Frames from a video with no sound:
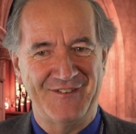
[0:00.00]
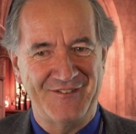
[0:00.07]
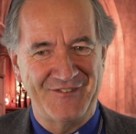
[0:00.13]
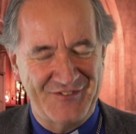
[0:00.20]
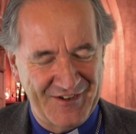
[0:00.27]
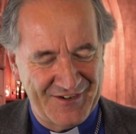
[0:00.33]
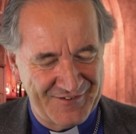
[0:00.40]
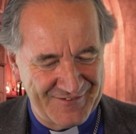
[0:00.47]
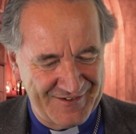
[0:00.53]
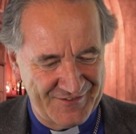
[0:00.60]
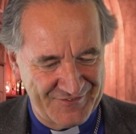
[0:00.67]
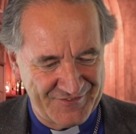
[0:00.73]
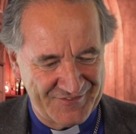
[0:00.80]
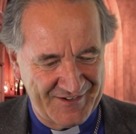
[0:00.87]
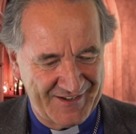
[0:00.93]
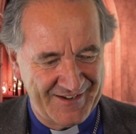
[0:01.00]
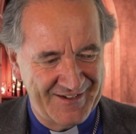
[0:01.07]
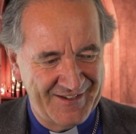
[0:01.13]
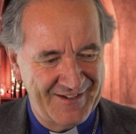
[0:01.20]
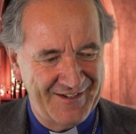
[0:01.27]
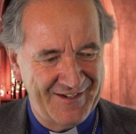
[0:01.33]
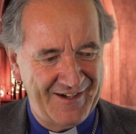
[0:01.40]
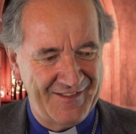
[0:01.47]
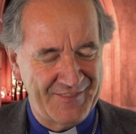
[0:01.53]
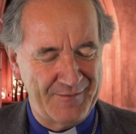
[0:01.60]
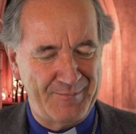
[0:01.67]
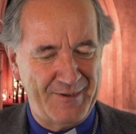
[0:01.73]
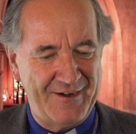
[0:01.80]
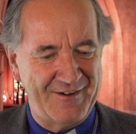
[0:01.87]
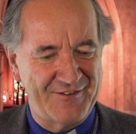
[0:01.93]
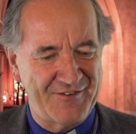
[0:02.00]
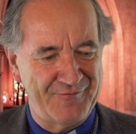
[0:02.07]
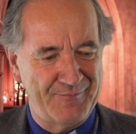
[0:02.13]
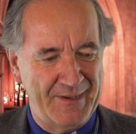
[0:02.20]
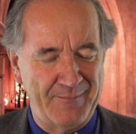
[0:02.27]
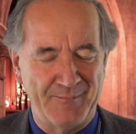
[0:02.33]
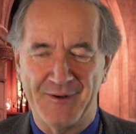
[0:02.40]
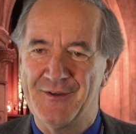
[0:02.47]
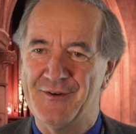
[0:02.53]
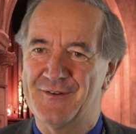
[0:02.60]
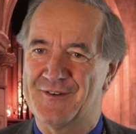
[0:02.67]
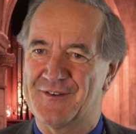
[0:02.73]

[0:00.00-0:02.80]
generosity on the part of people who could